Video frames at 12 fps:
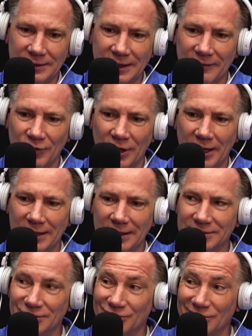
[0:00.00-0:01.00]
To give you an
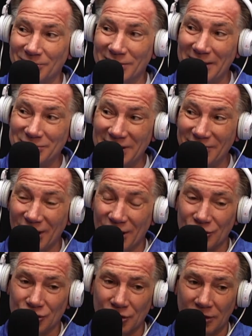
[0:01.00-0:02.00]
idea, so sometimes even
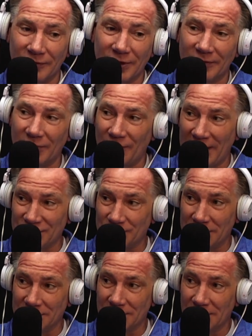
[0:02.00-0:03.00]
conservative
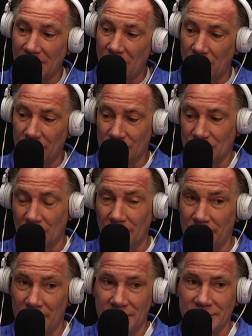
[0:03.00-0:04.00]
investments over
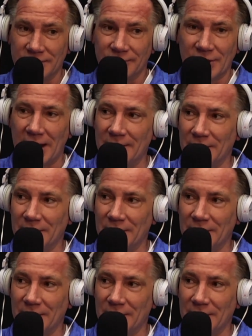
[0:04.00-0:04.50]
short periods of